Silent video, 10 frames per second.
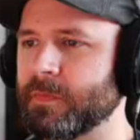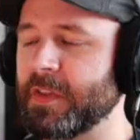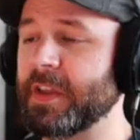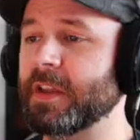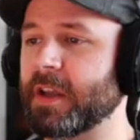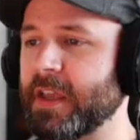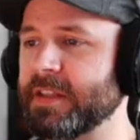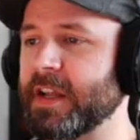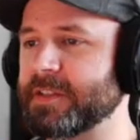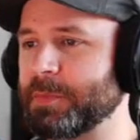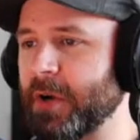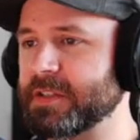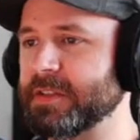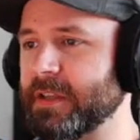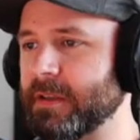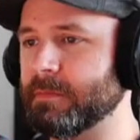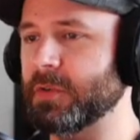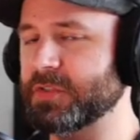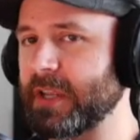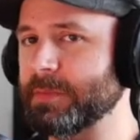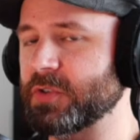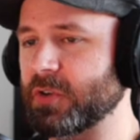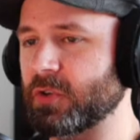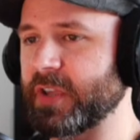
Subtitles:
And then again, not surprisingly, most games are in early